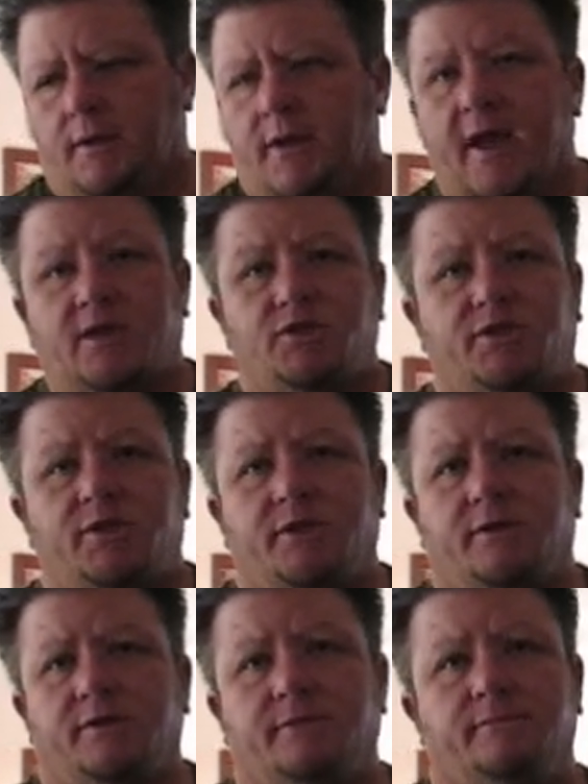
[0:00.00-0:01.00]
last
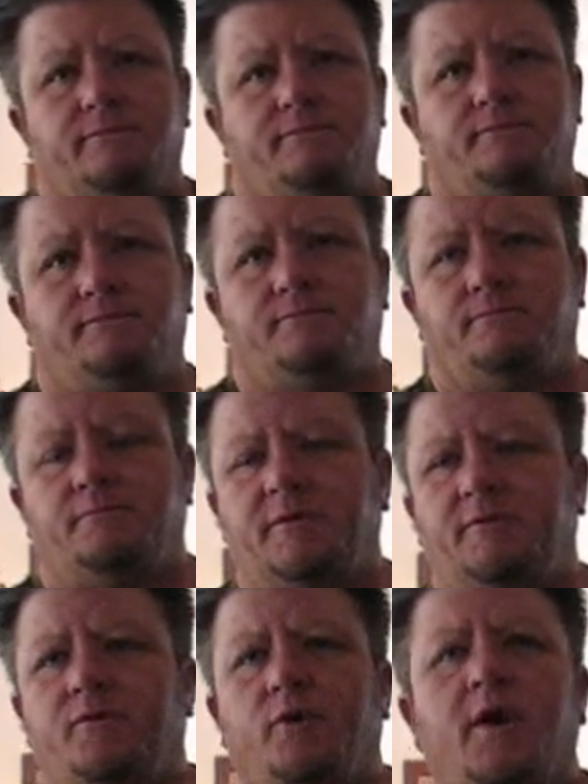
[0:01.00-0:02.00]
year
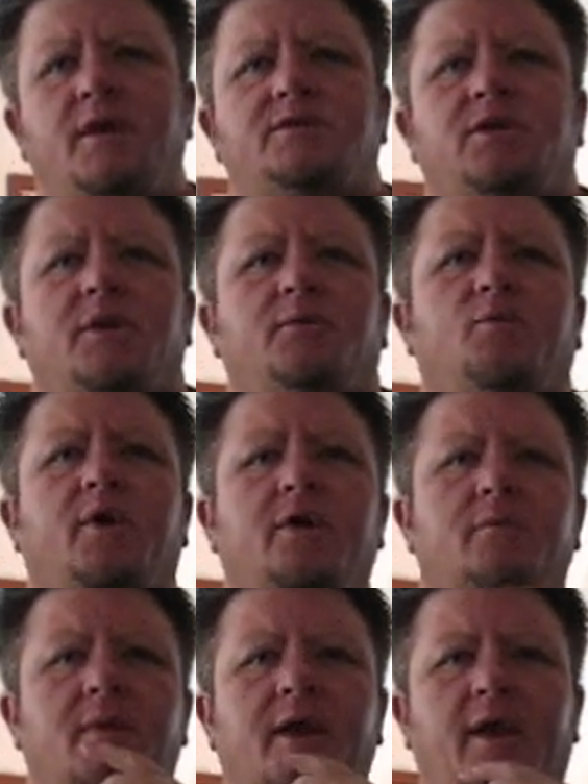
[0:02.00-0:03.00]
before I started
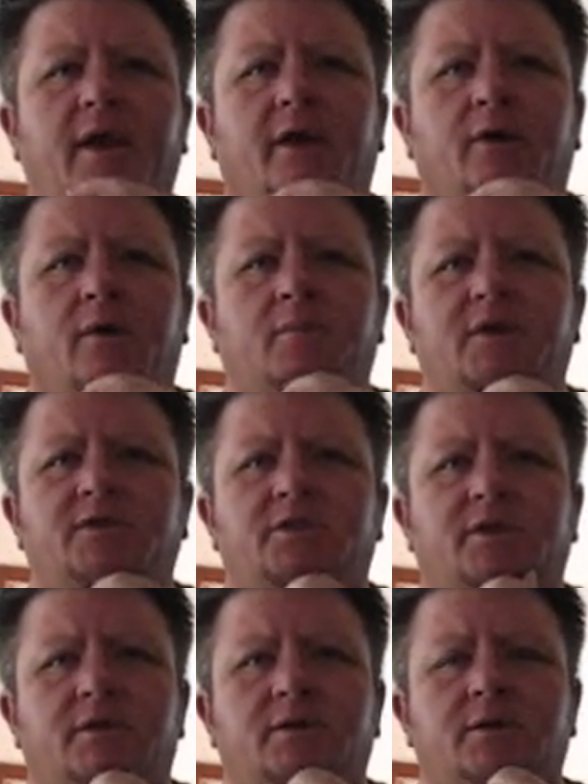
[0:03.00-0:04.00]
wearing my hair on my
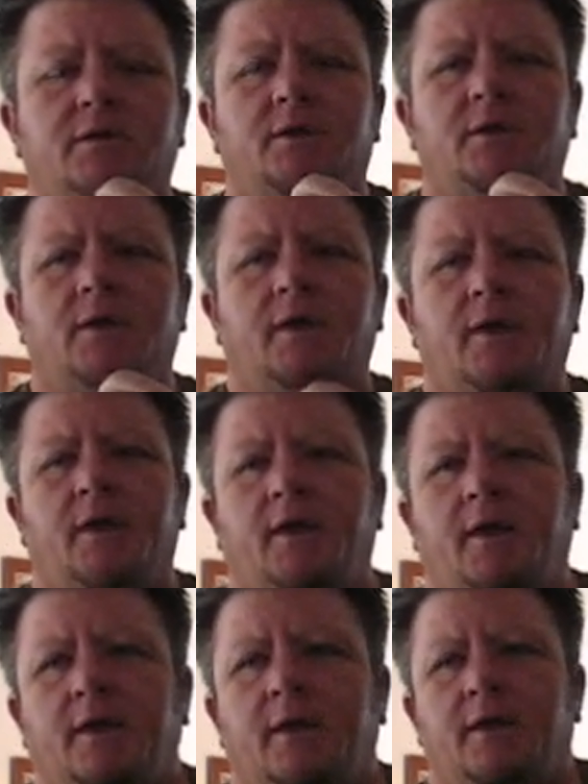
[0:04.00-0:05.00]
chin.
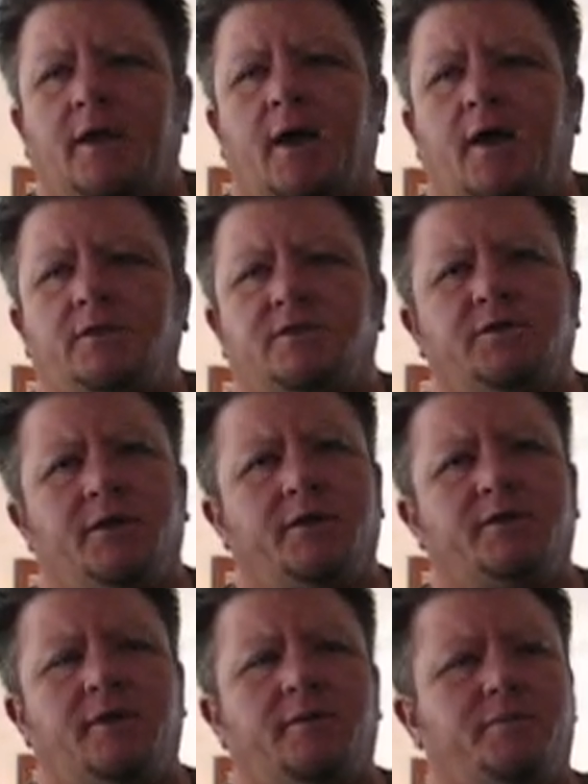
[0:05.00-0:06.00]
And I just
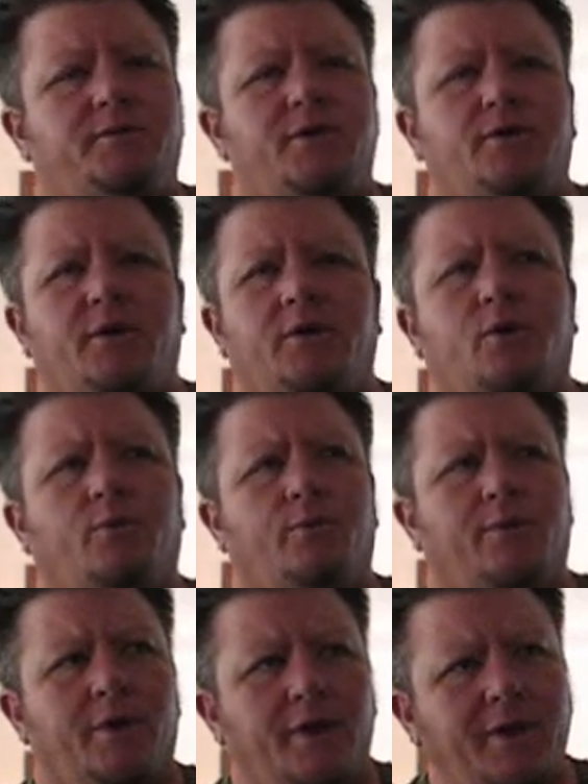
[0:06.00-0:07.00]
looked at Tony and go,
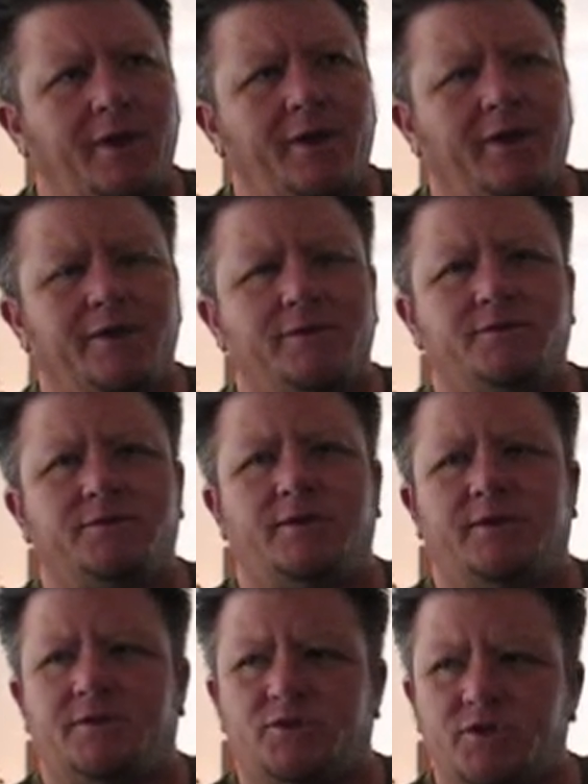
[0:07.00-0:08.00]
really?
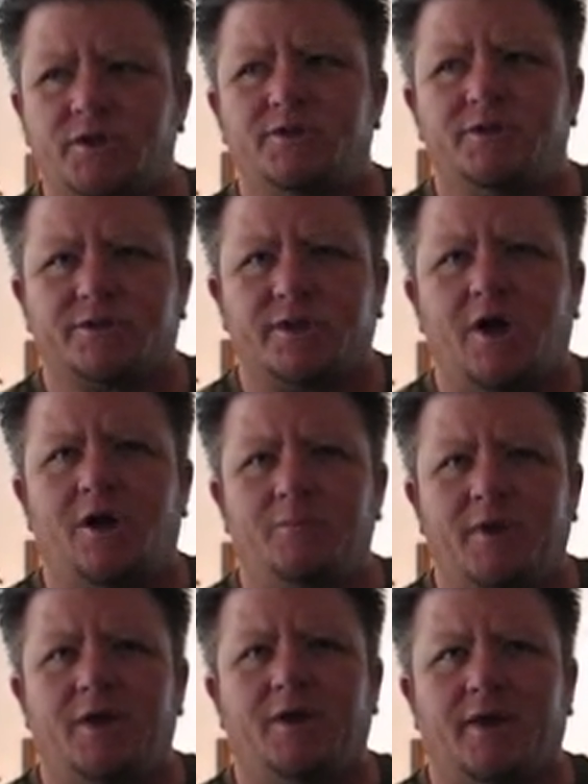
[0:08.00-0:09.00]
Did she just call
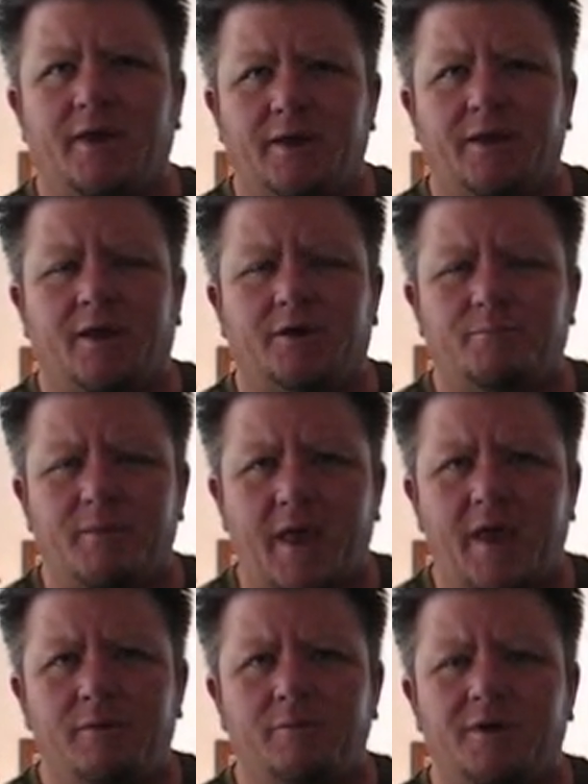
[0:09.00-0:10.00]
me a
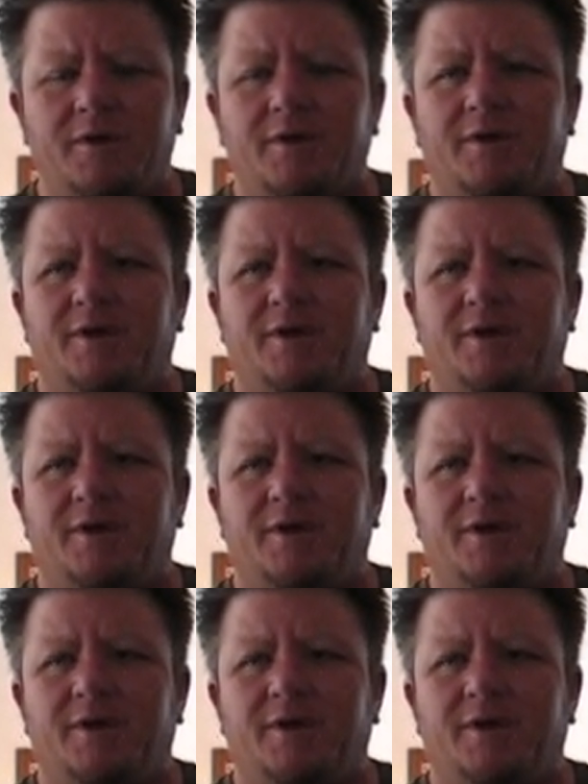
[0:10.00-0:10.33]
ma'am?